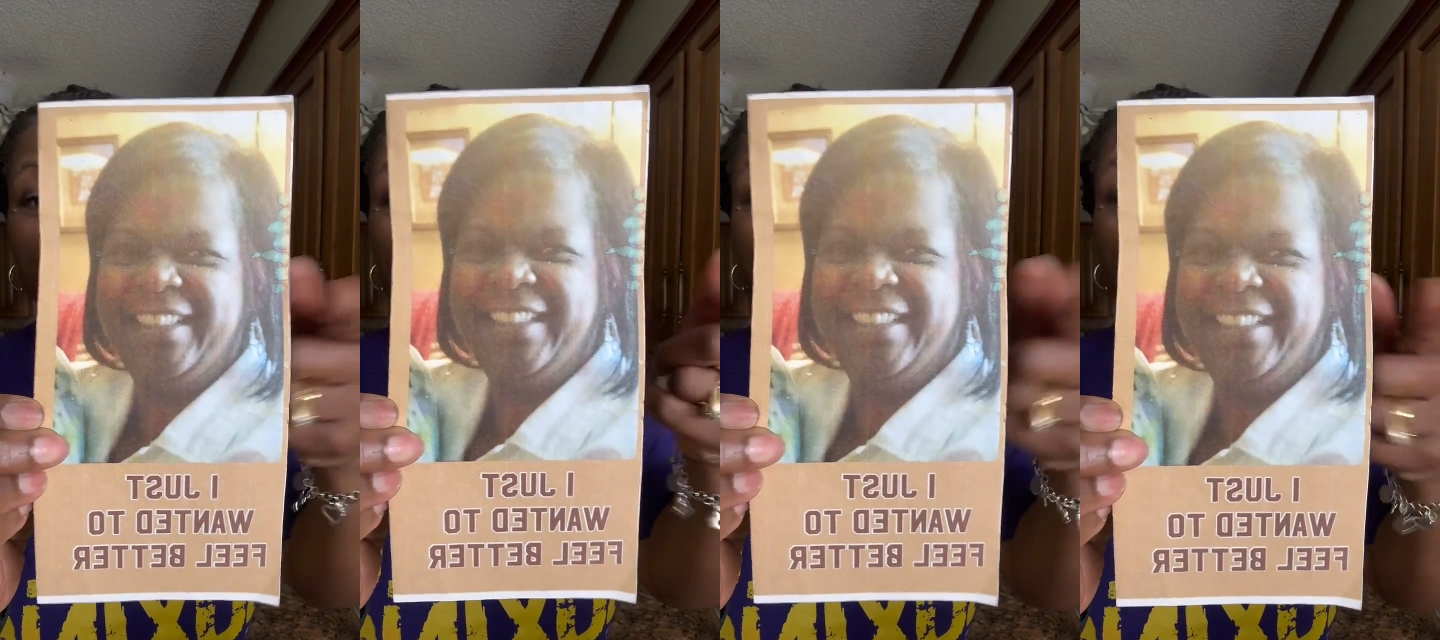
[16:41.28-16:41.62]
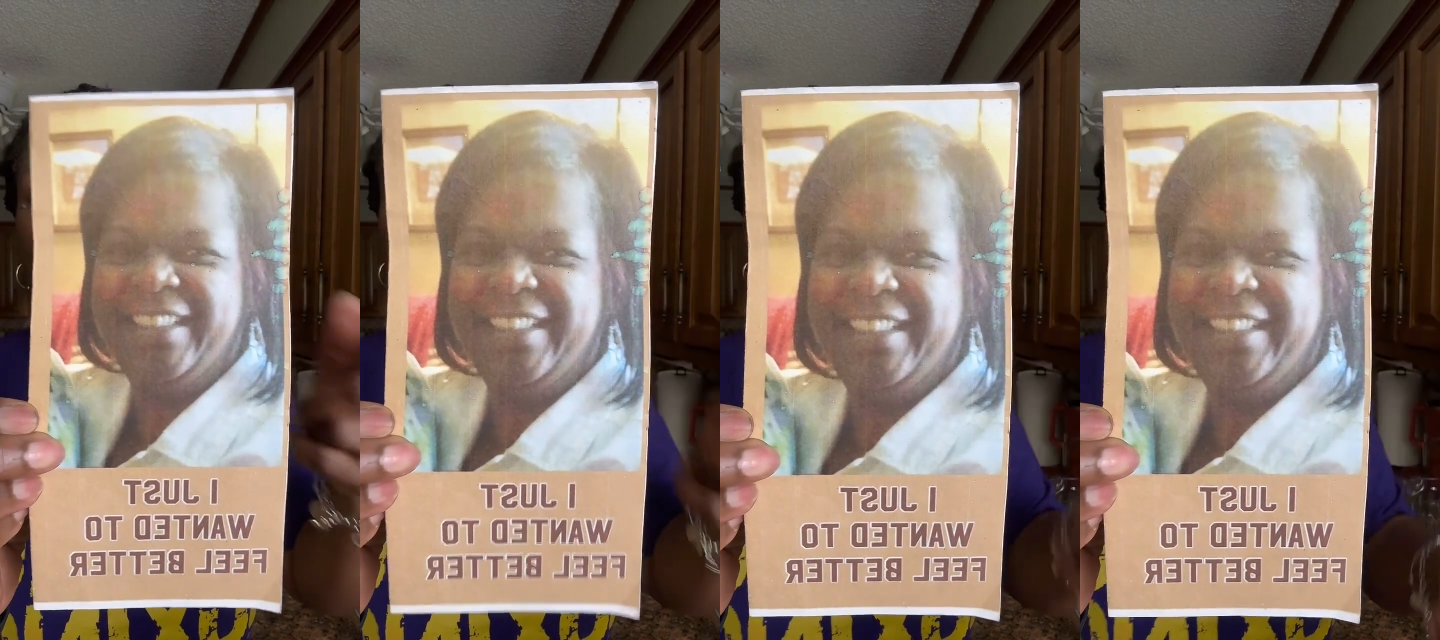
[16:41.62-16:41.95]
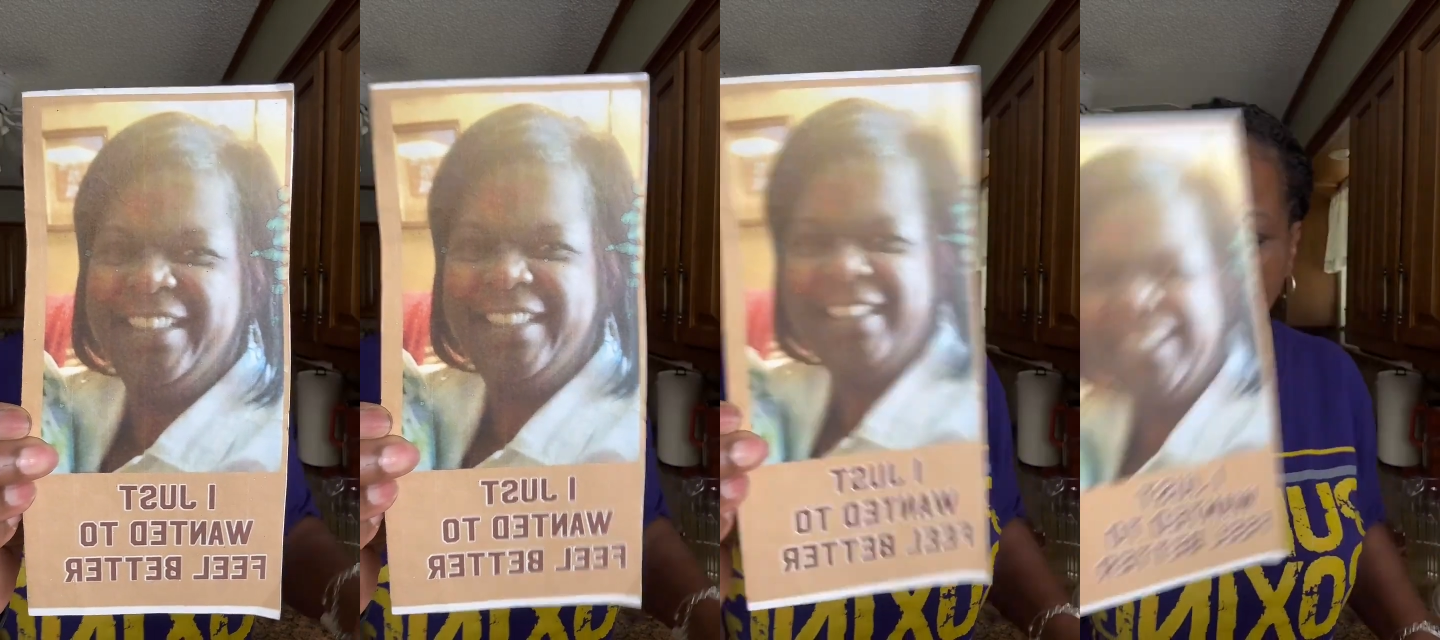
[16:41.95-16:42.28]
are a chronic
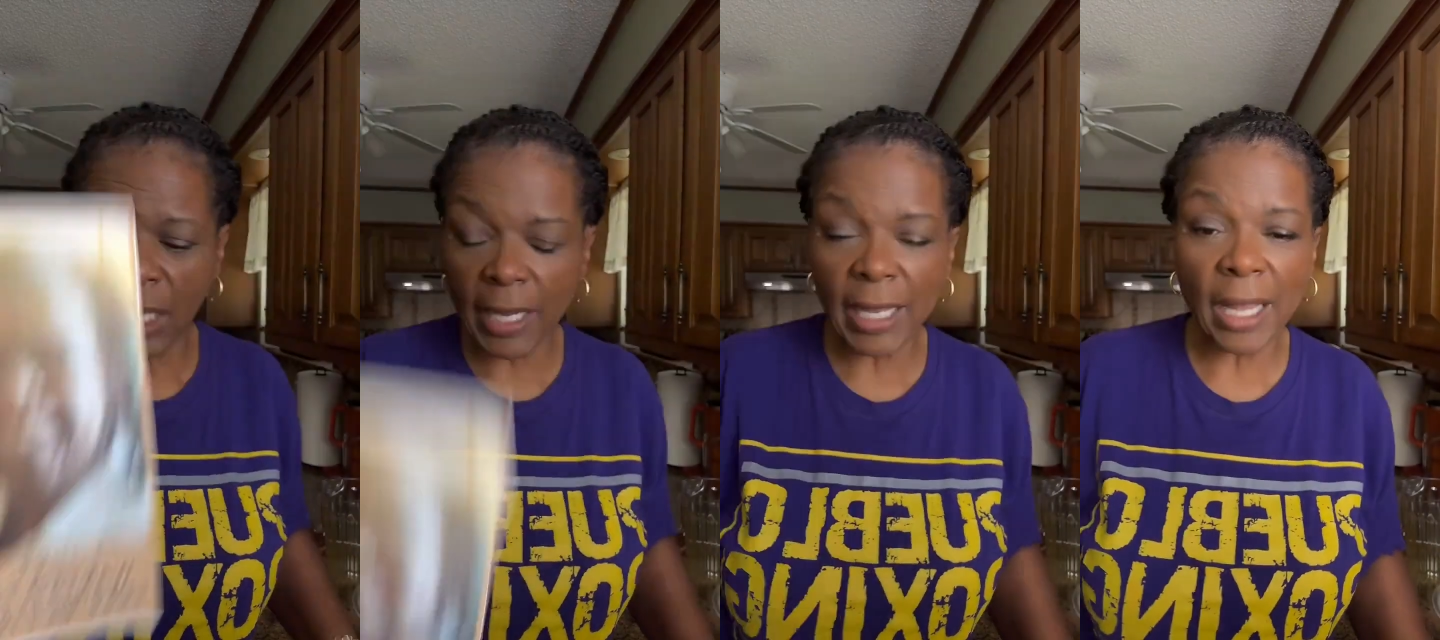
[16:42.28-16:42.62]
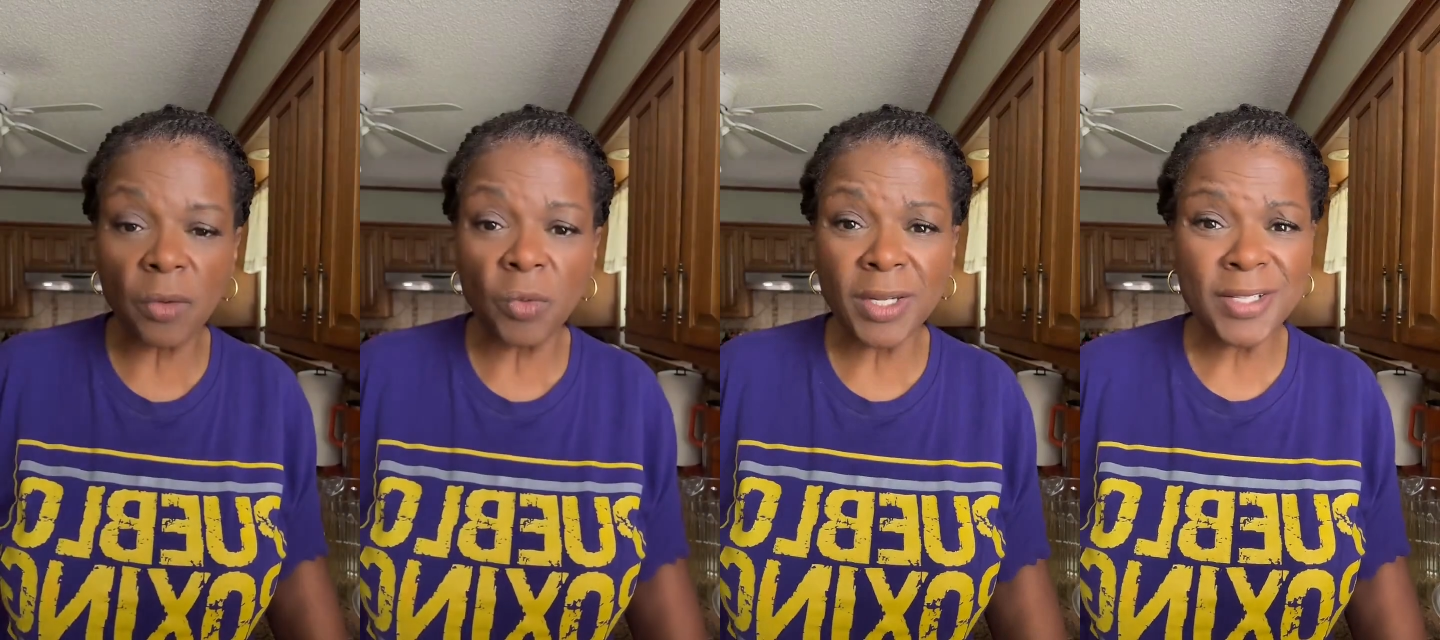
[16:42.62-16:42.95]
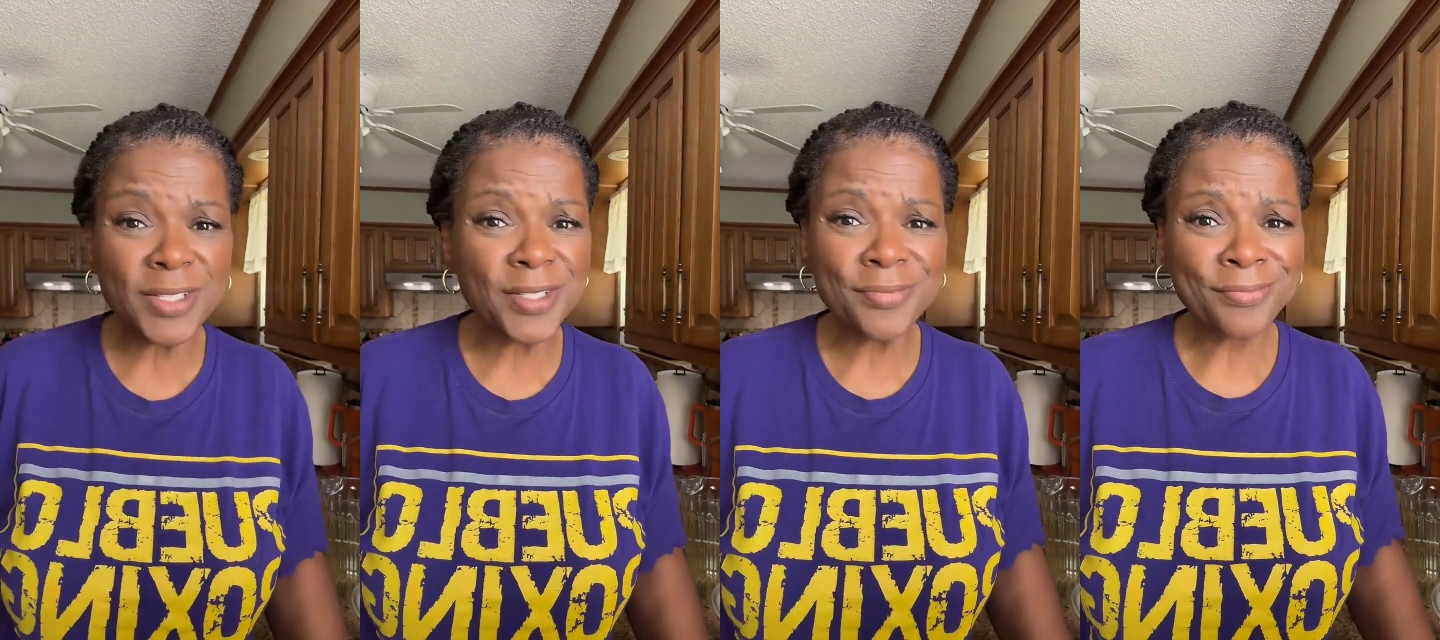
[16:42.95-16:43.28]
dieter like I
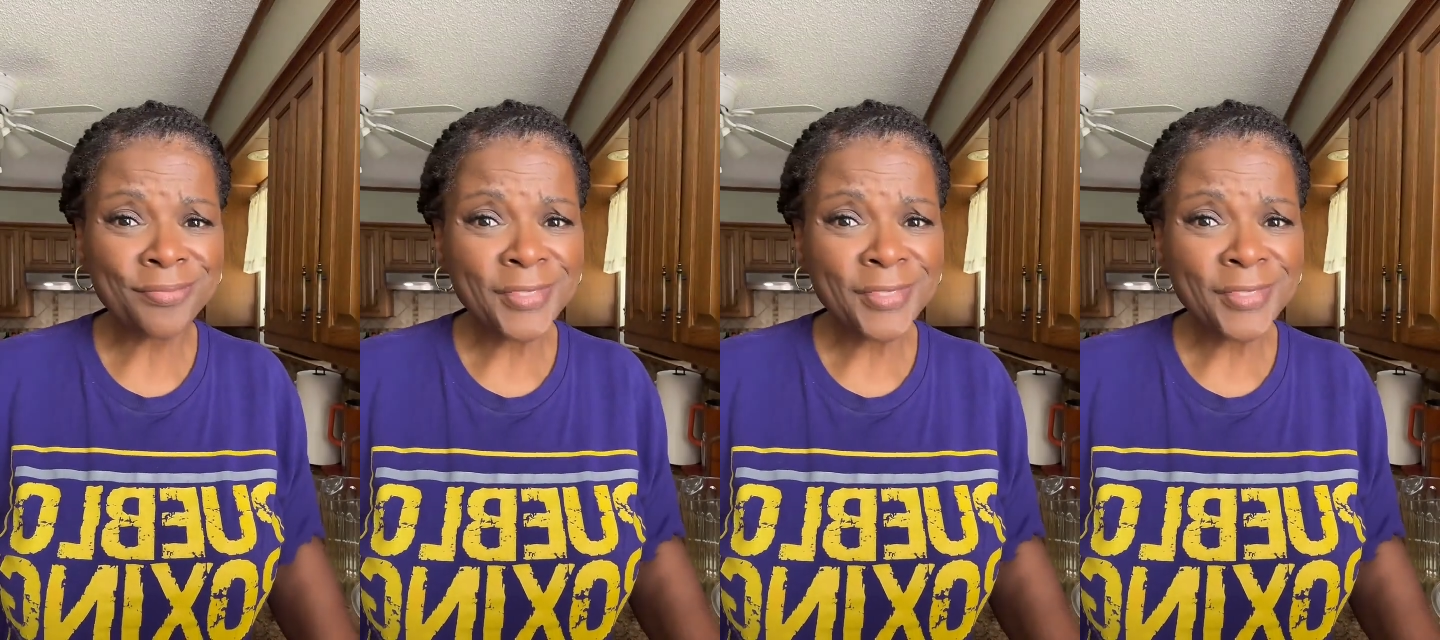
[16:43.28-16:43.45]
was.